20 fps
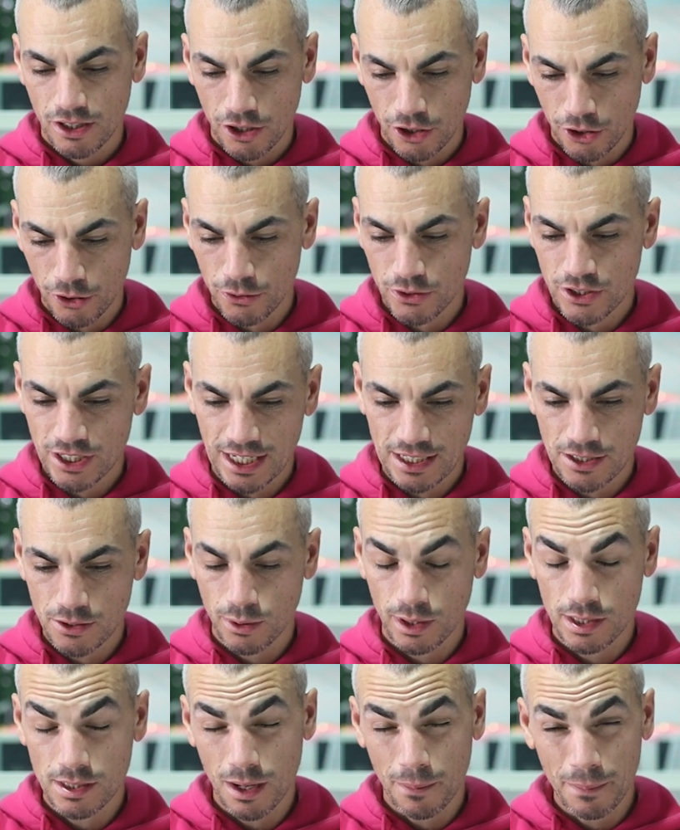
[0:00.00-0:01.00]
who said
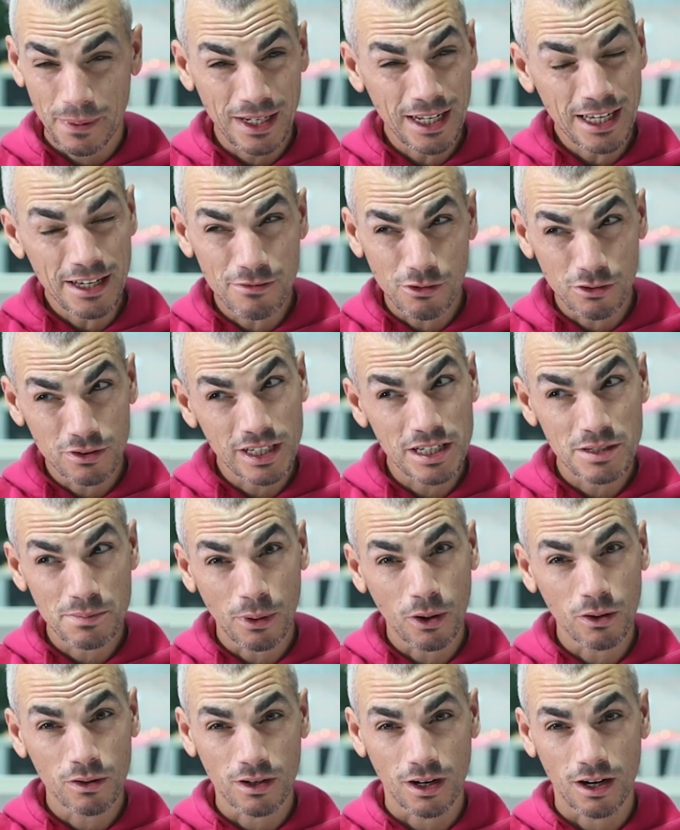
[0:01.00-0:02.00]
to us, I believe on this
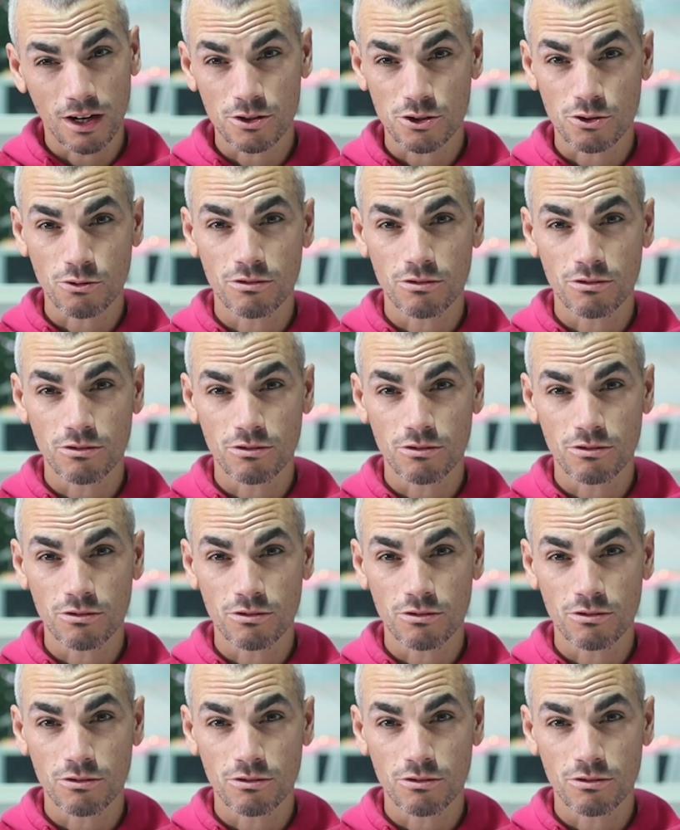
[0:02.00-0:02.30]
podcast